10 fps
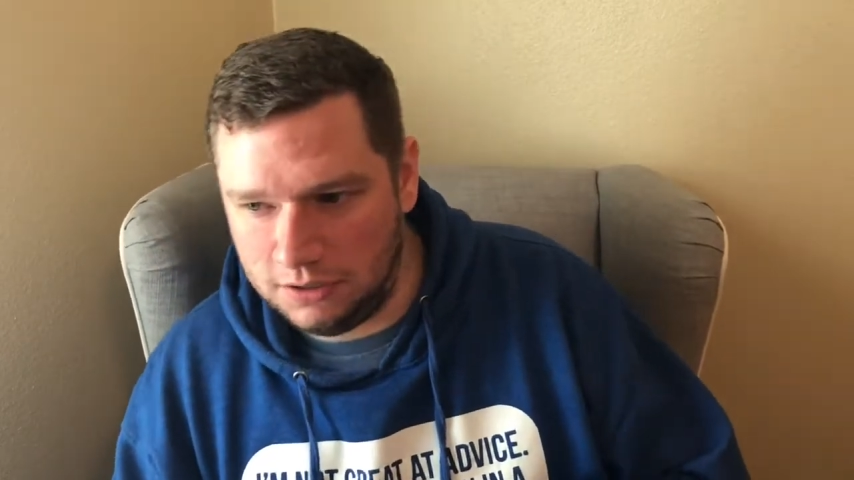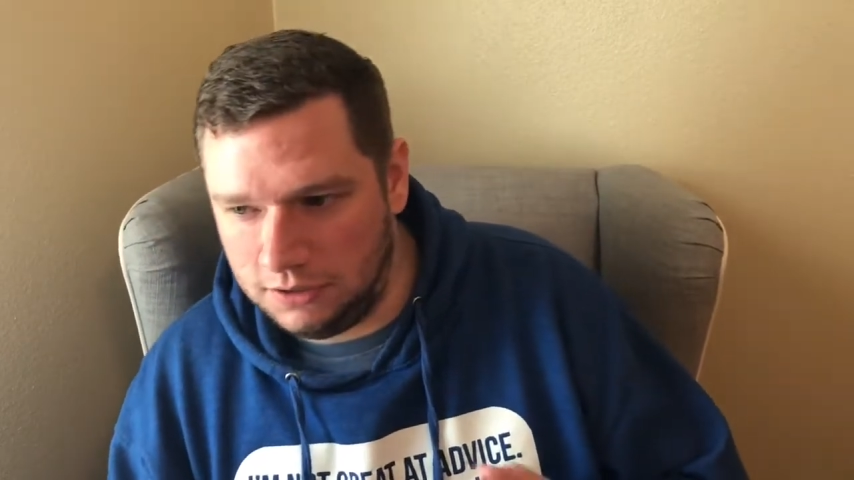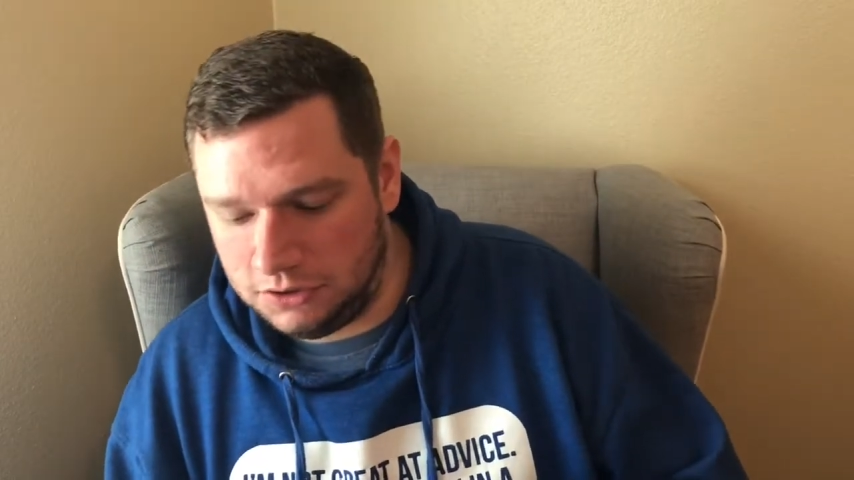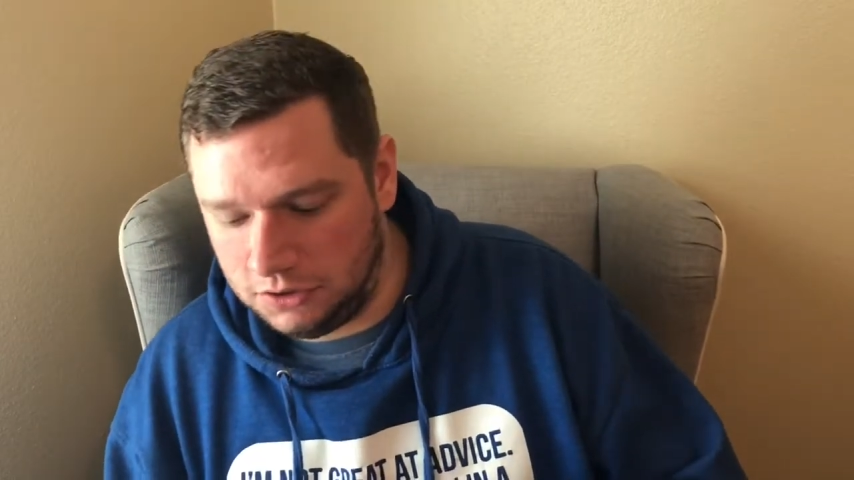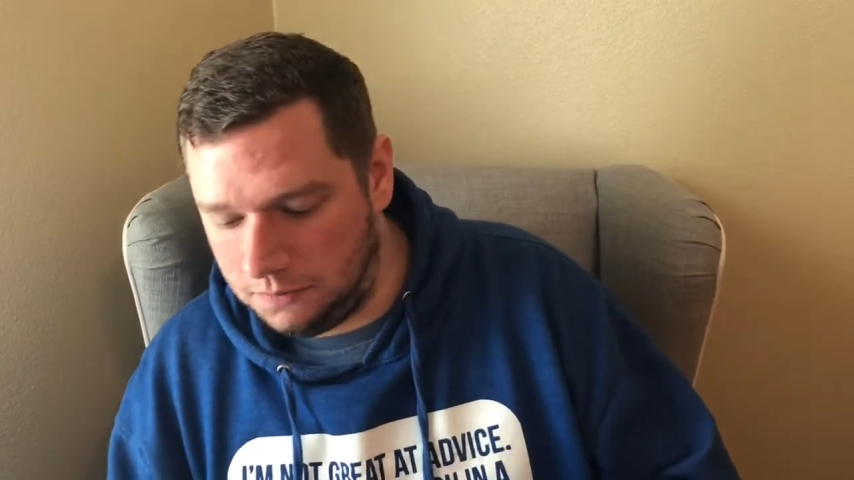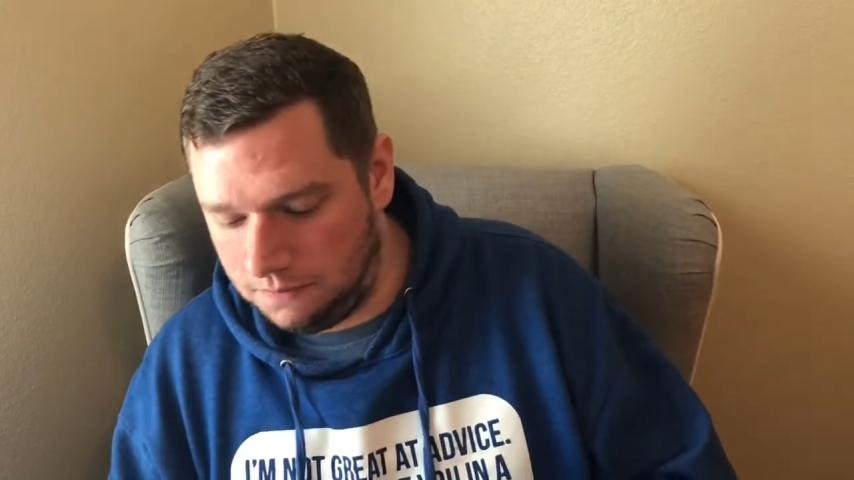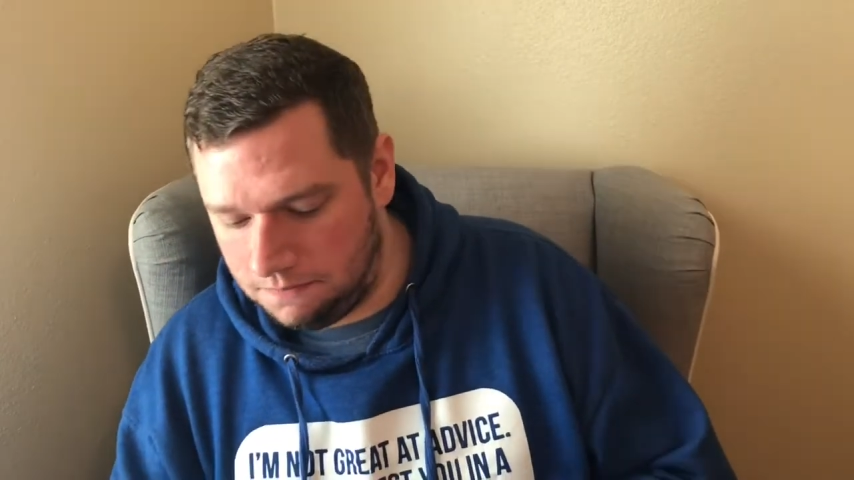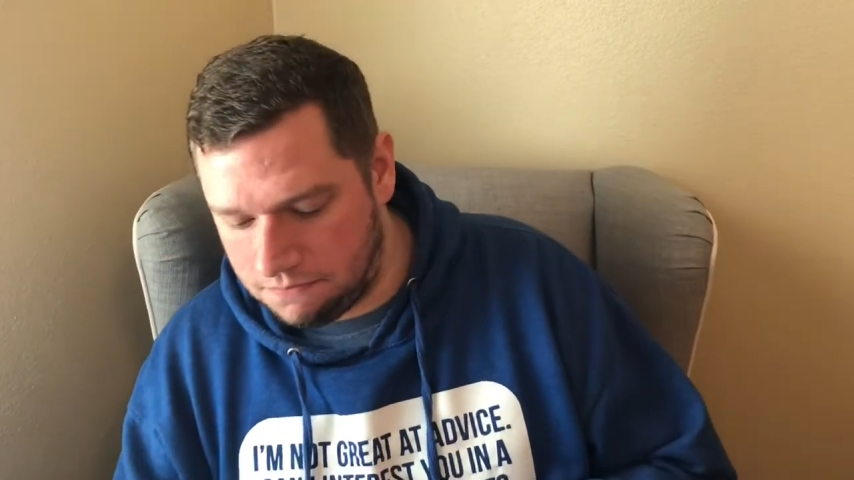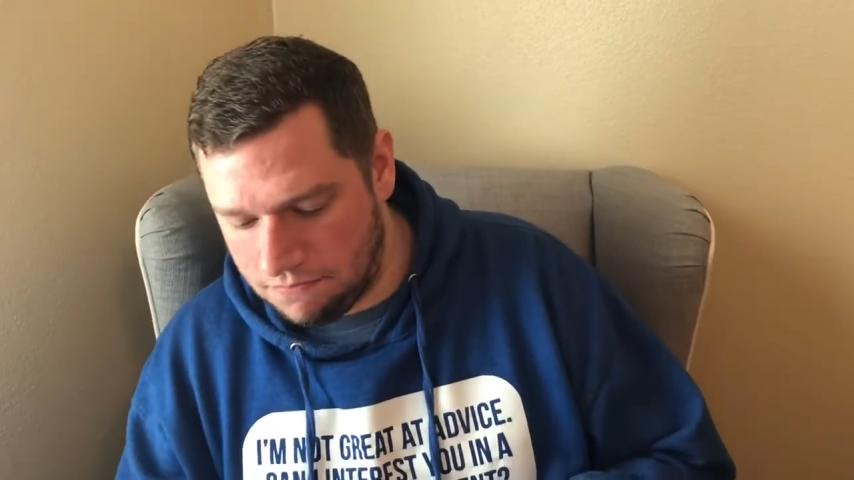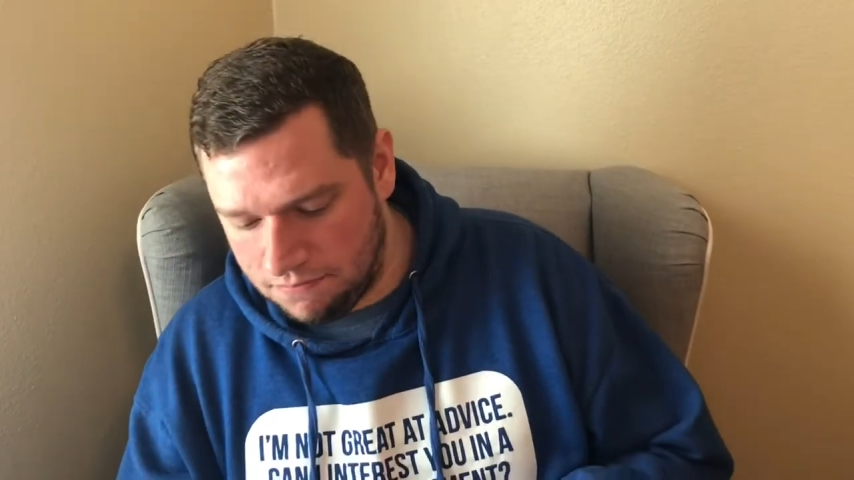some
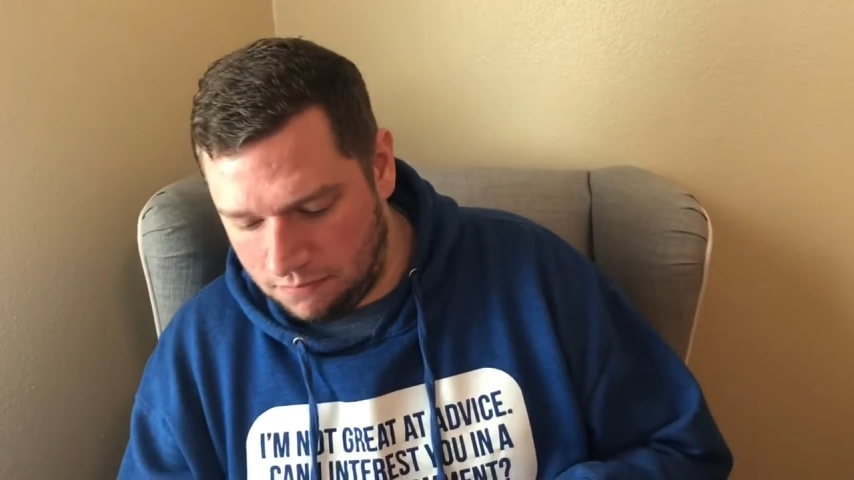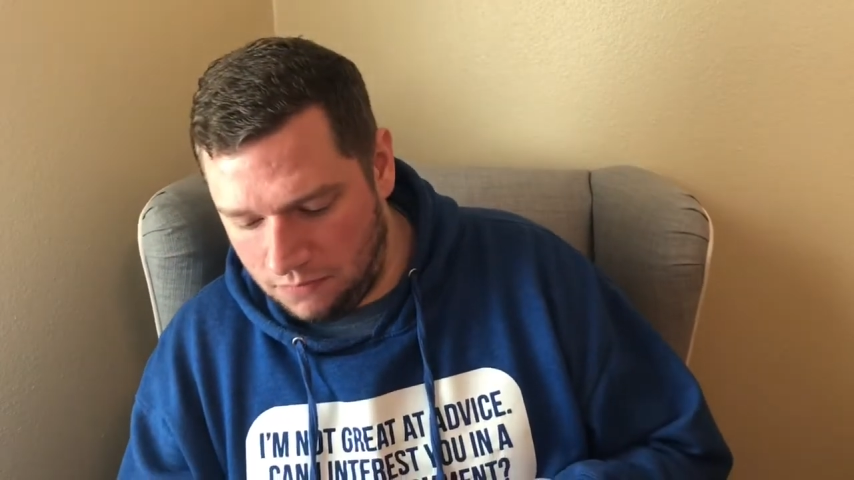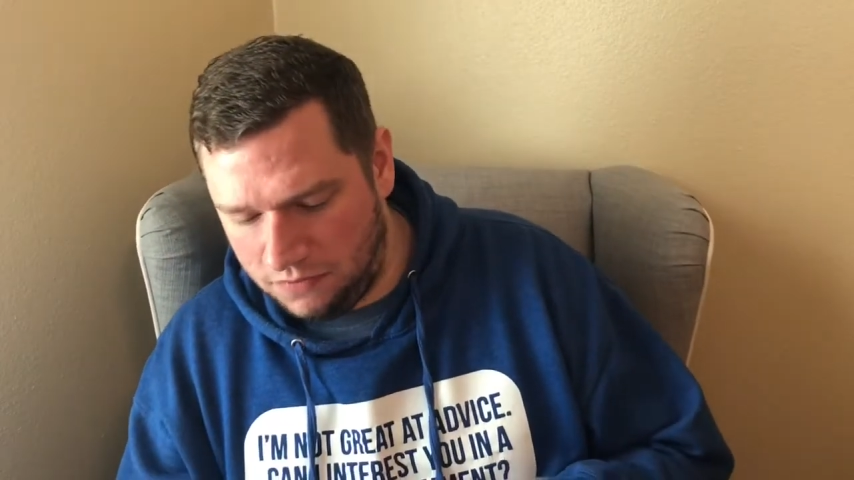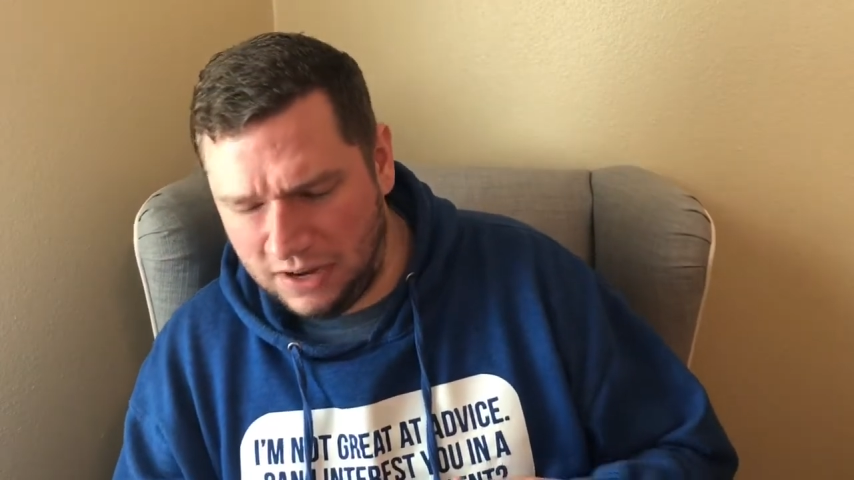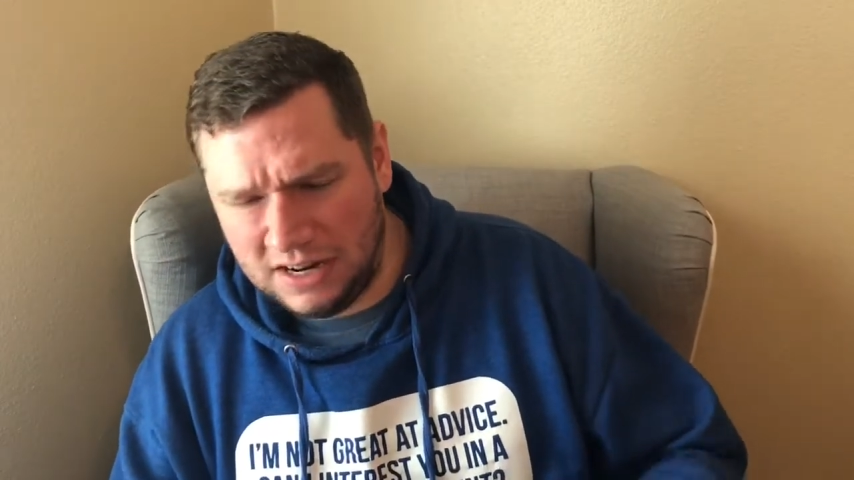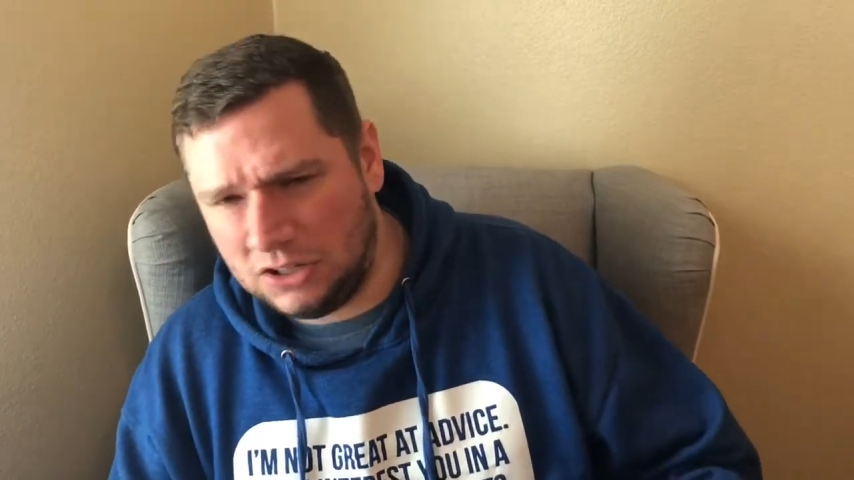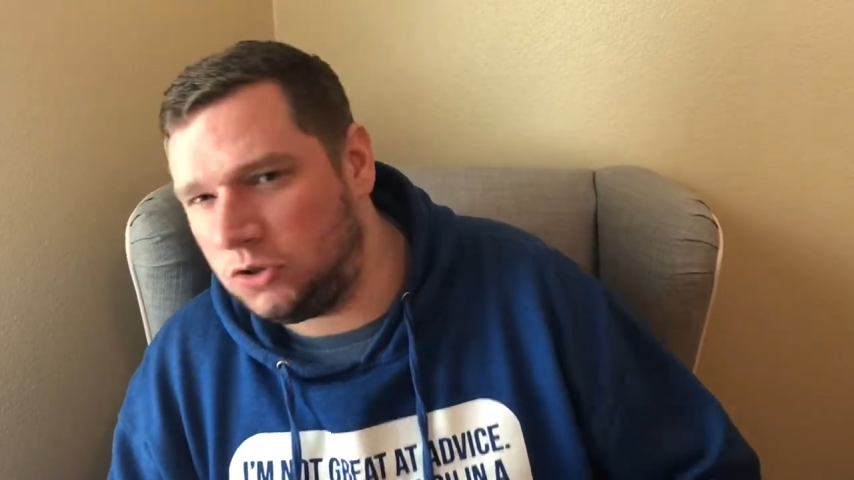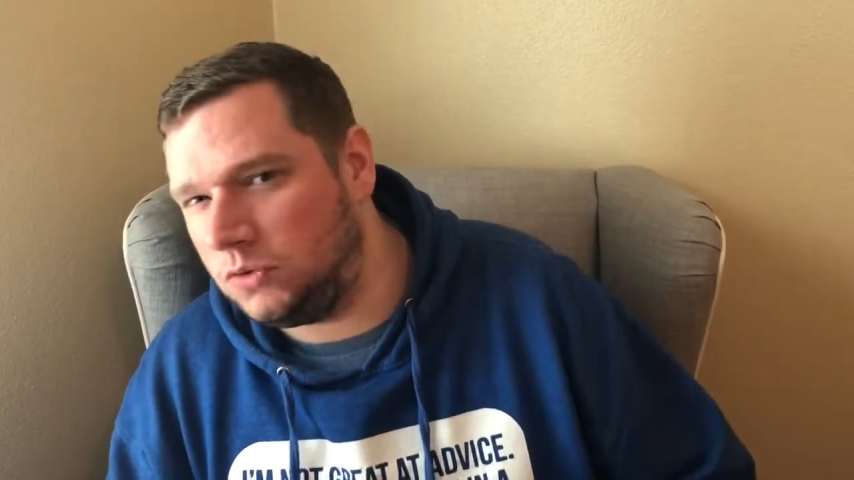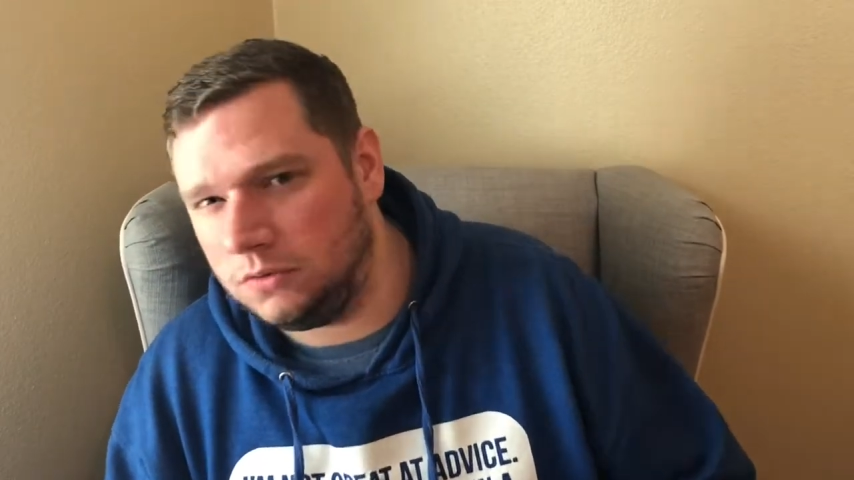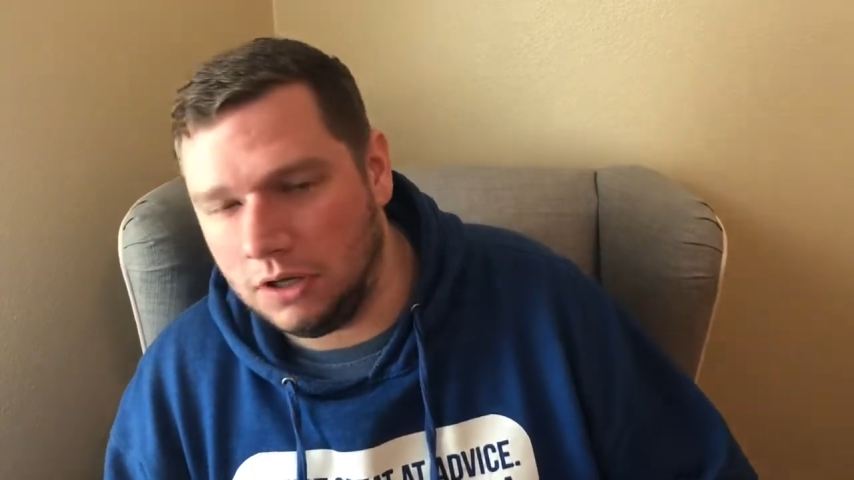
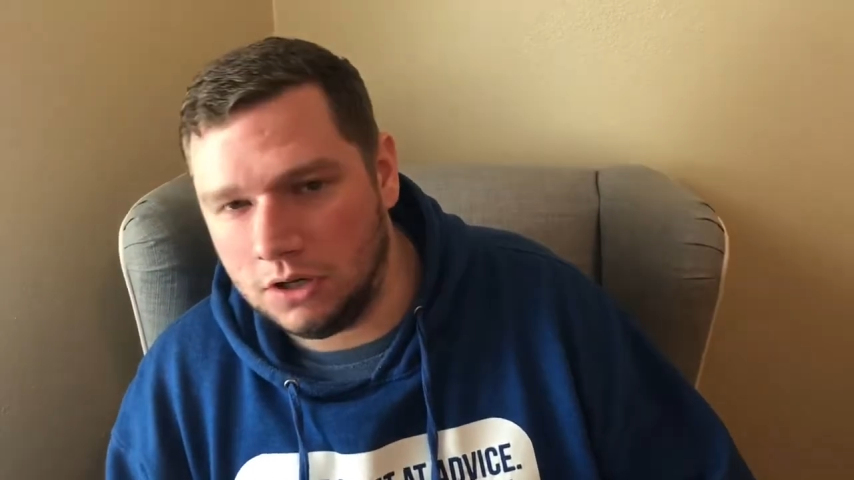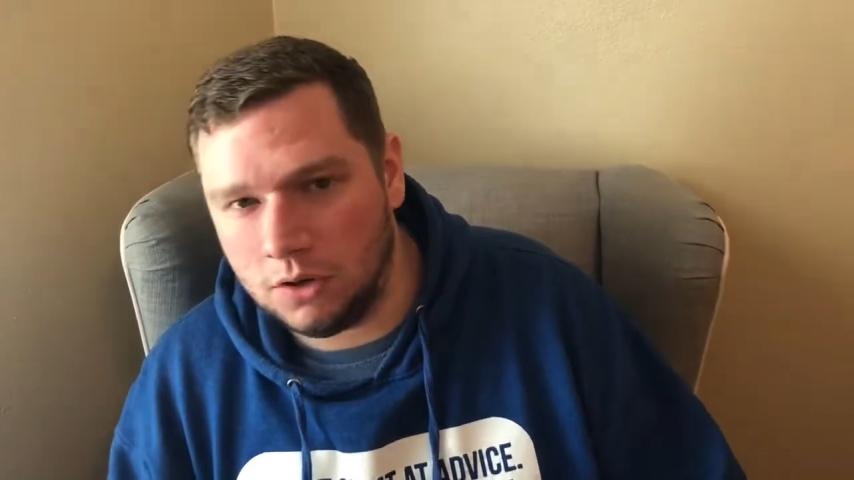financial